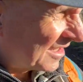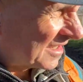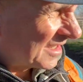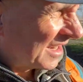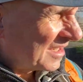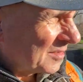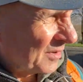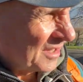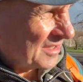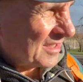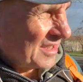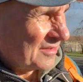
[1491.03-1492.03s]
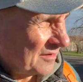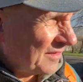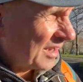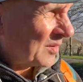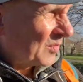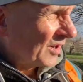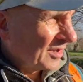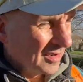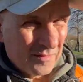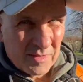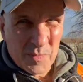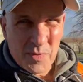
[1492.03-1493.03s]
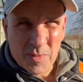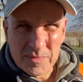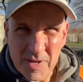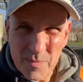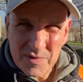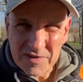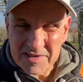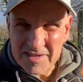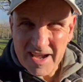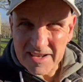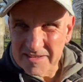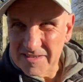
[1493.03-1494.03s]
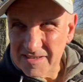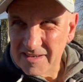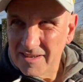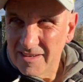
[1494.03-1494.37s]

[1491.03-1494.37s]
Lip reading: stadium in the centre of Edinburgh, they put up temporary stands.